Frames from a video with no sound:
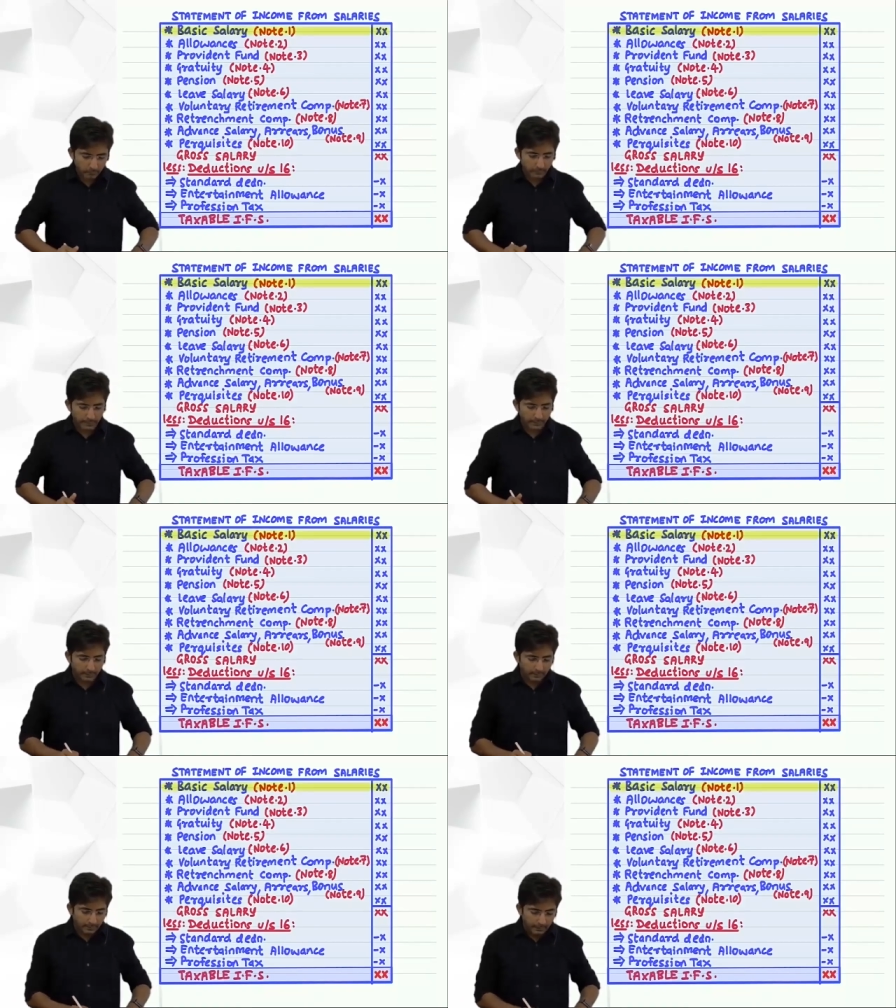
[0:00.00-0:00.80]
Okay,
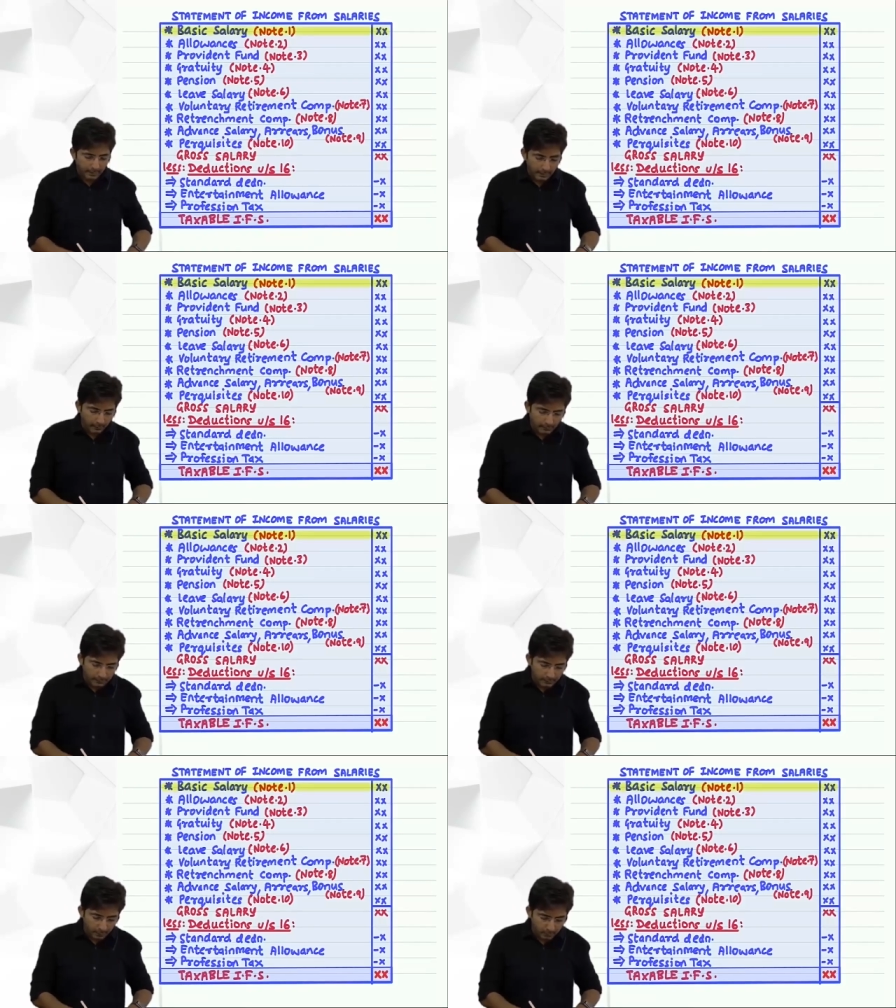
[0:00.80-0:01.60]

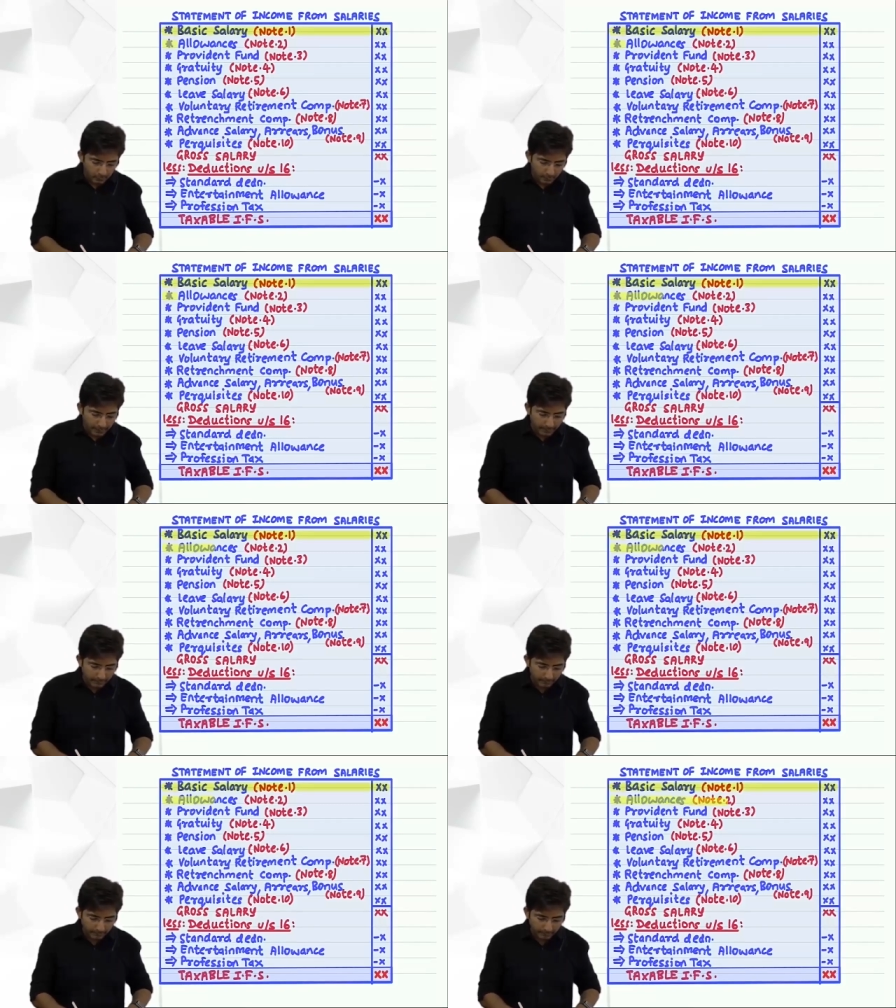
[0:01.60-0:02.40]
allowance is also
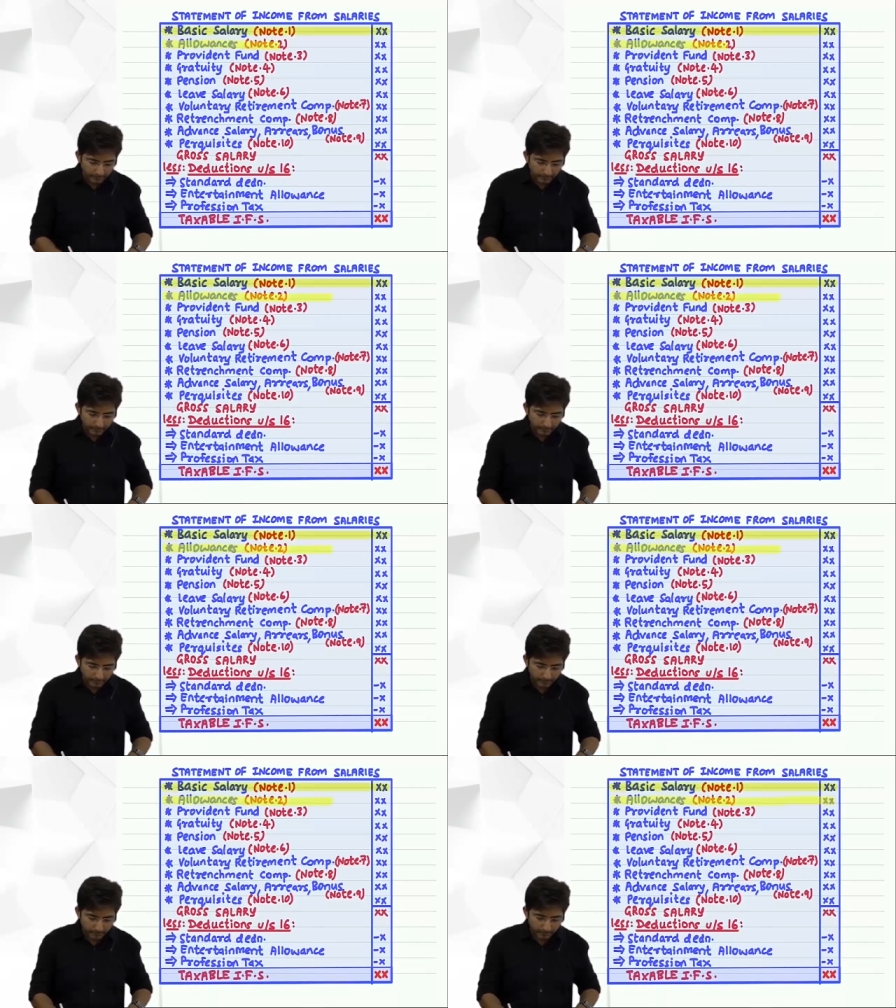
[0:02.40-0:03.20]
done.
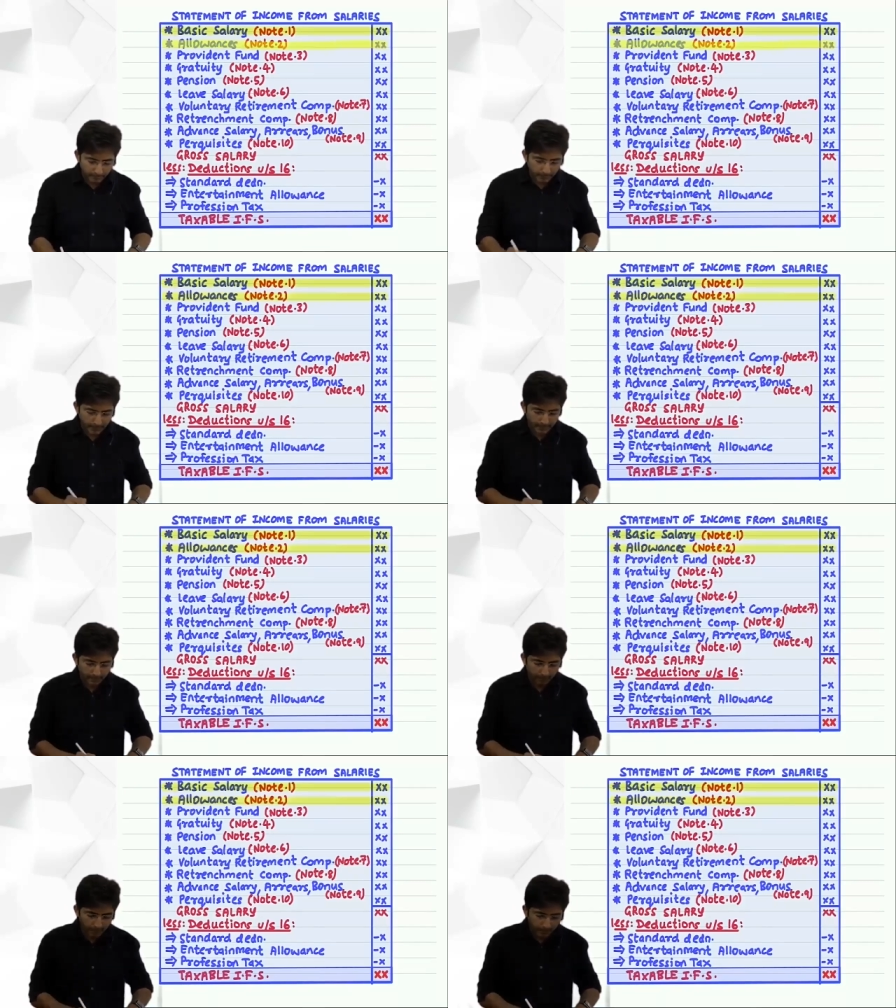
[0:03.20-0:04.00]

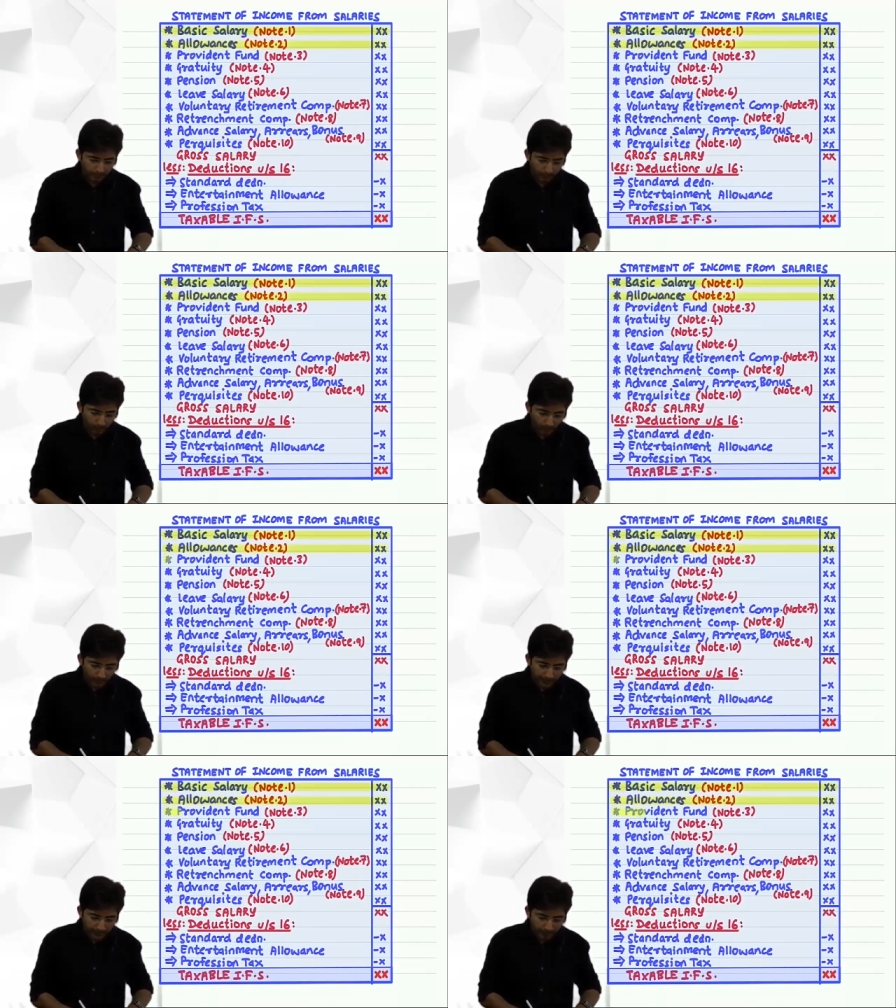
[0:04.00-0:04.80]
Okay,
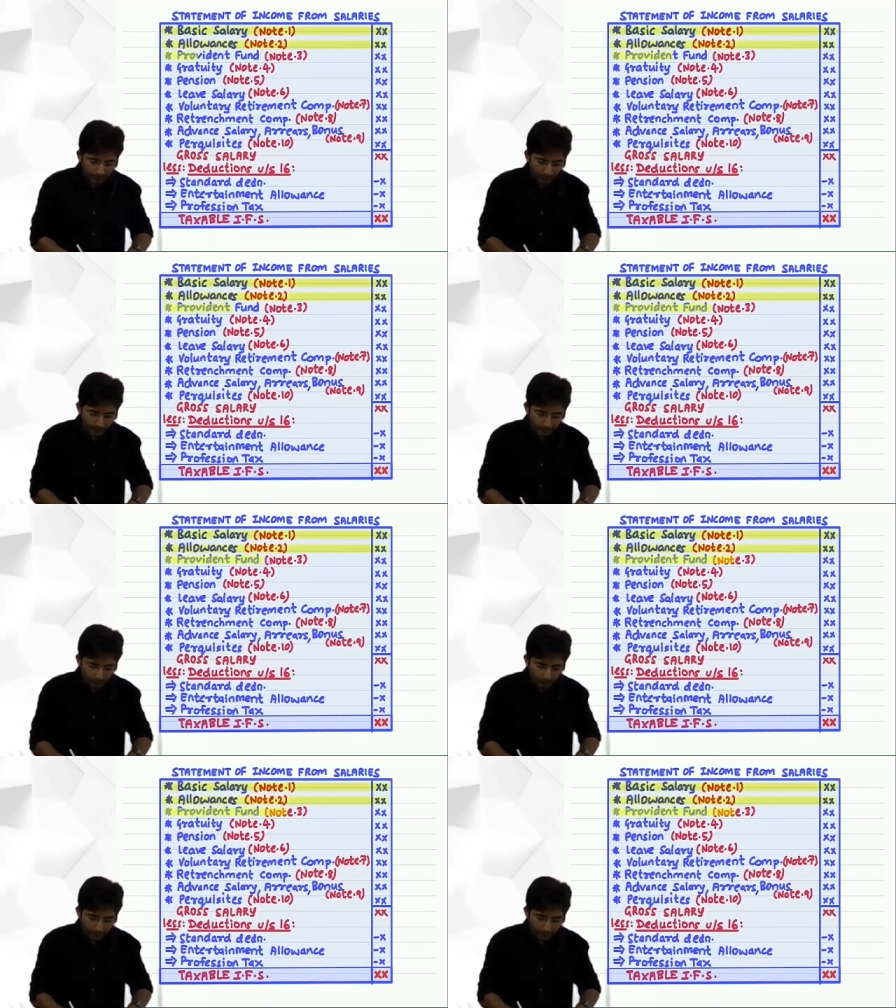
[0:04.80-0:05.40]
provident fund also